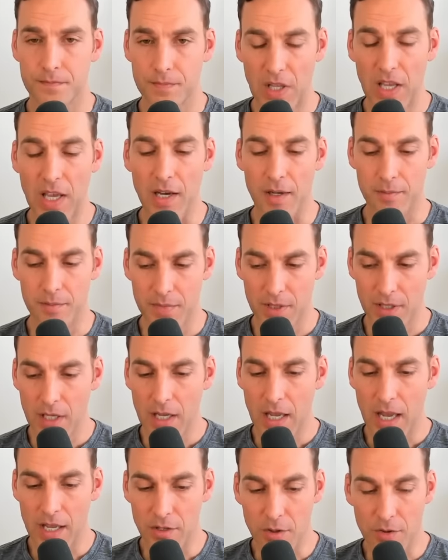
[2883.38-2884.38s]
Yeah.
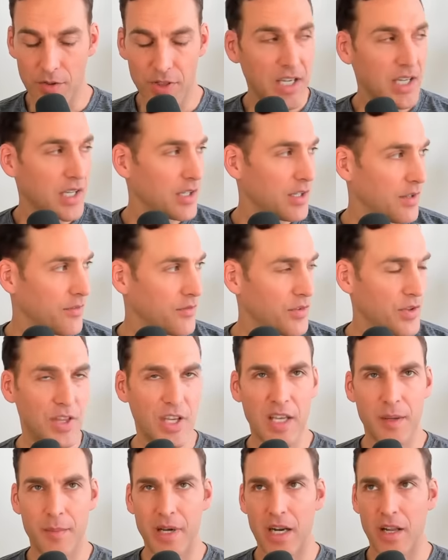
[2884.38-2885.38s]
And you think, if you
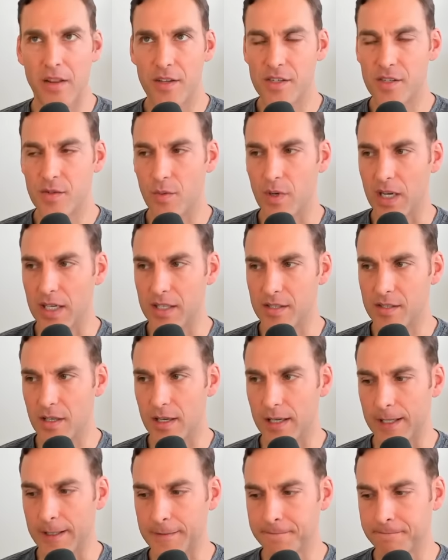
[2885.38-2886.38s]
think about it this way, it's
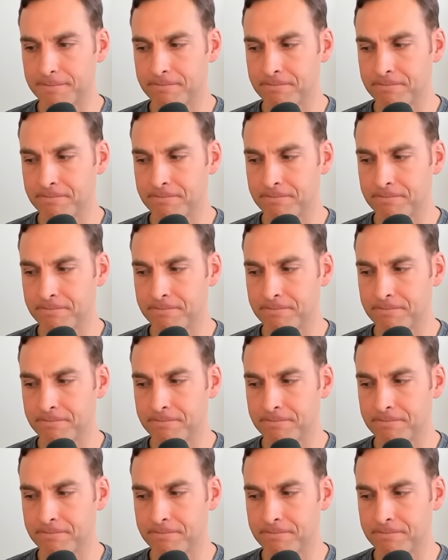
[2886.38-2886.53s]
like,